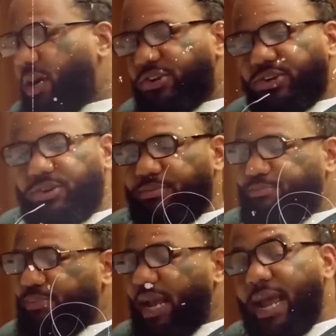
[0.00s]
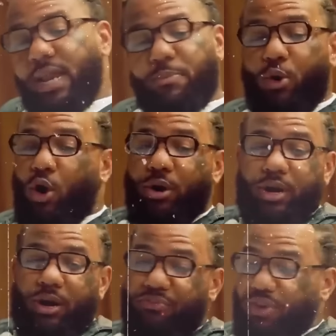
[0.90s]
Touch any
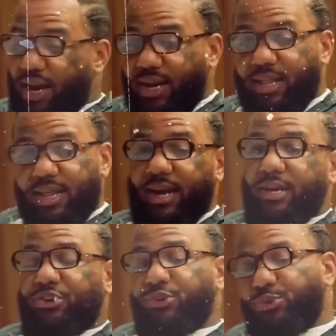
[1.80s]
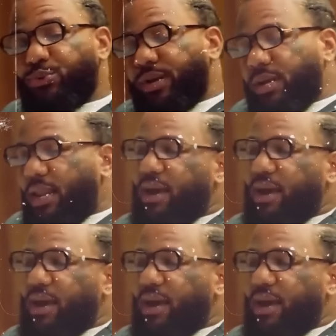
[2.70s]
part of anything that you're doing in